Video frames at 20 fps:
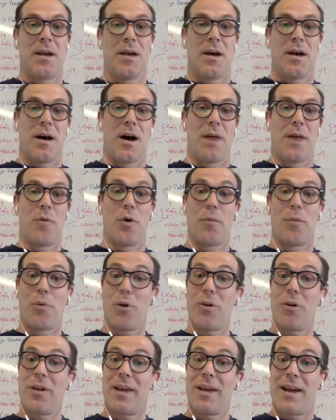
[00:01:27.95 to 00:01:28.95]
More
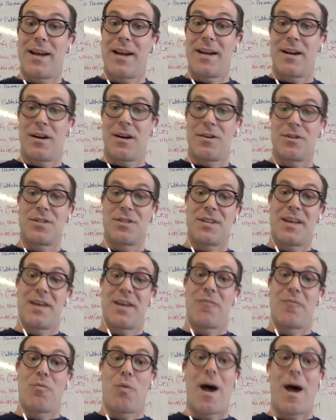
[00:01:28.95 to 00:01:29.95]
importantly, I didn't
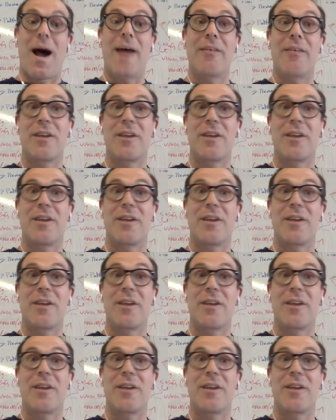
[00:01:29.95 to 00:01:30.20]
understand why